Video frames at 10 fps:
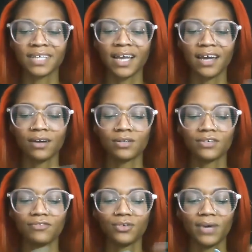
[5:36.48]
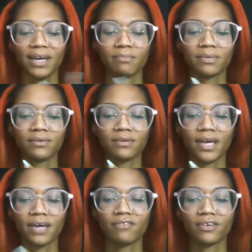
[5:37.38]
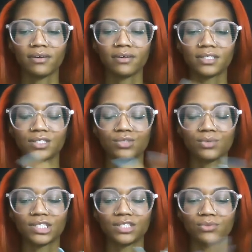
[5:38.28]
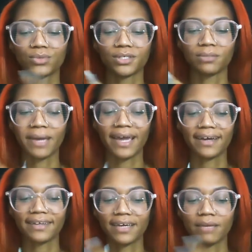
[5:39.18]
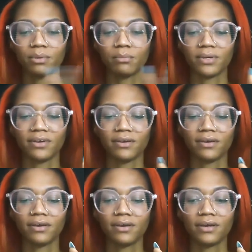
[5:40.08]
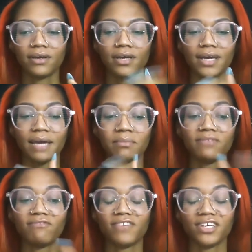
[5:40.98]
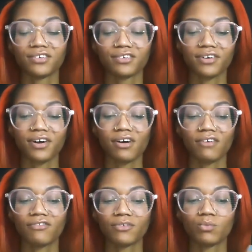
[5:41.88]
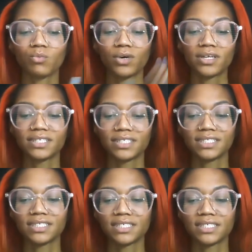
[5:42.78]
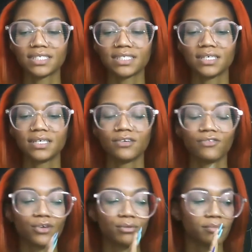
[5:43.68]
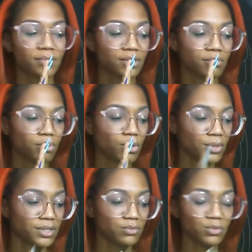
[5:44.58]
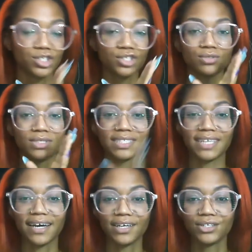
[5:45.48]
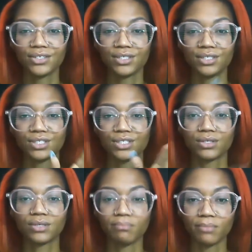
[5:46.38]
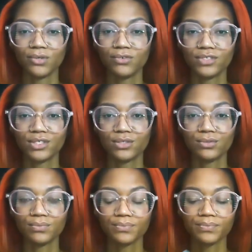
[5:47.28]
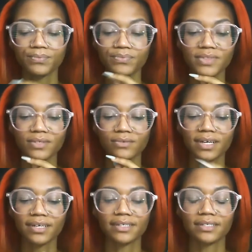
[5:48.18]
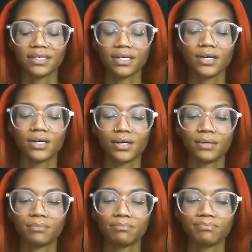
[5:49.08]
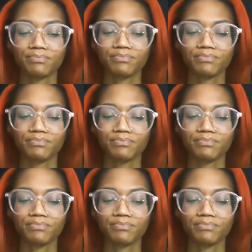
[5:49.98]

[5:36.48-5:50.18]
how if you have been having situations where your path have been being have been veered off from what it is from the point which you desired to move to, right? Um,